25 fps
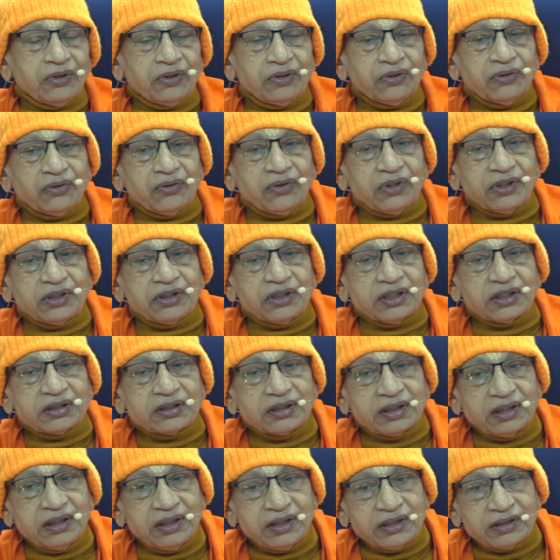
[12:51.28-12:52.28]
Not just
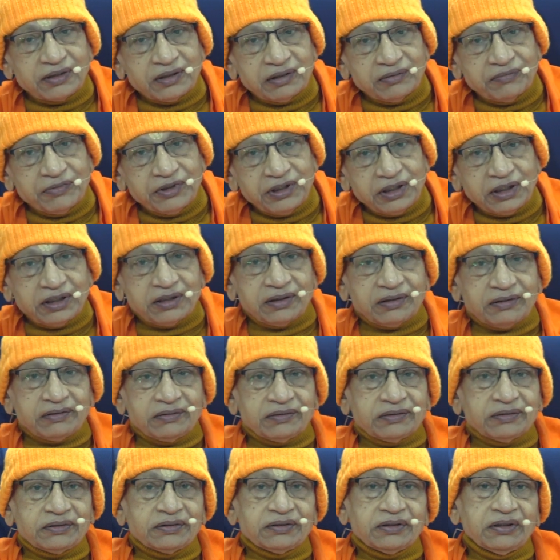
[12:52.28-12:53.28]
a literal meaning.
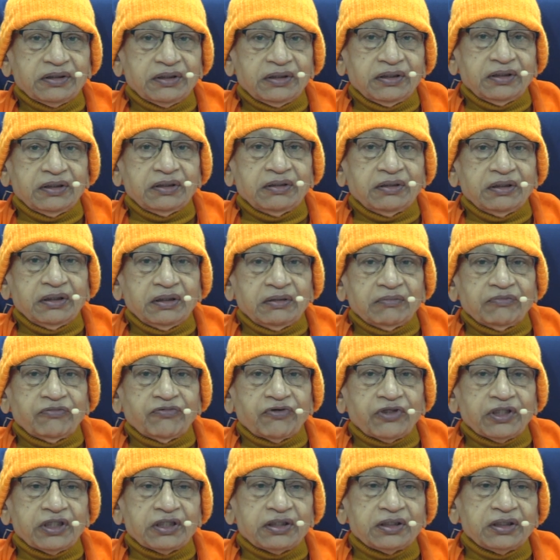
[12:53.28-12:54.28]

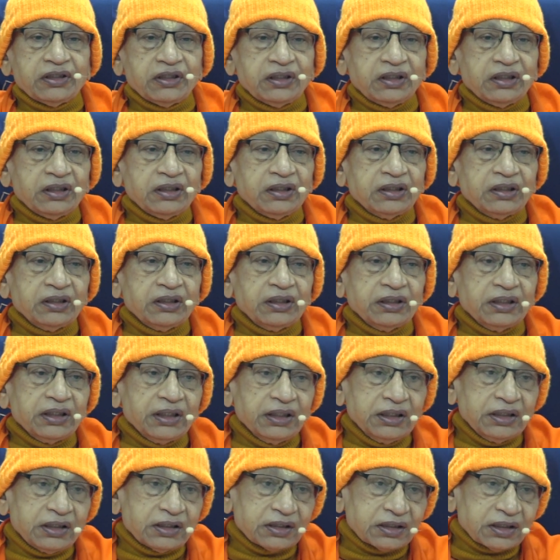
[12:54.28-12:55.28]
What is the
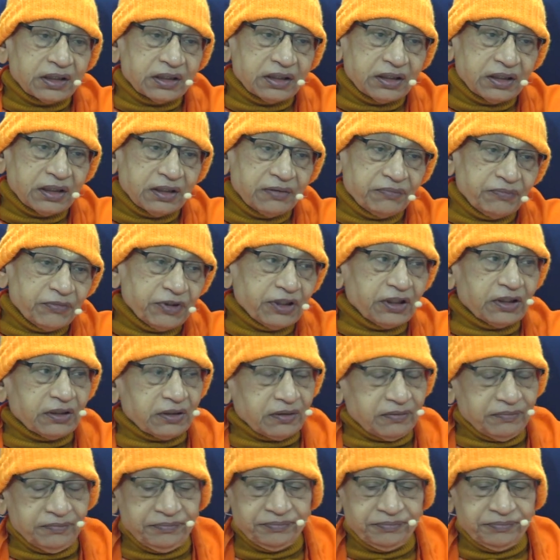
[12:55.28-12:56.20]
intended meaning?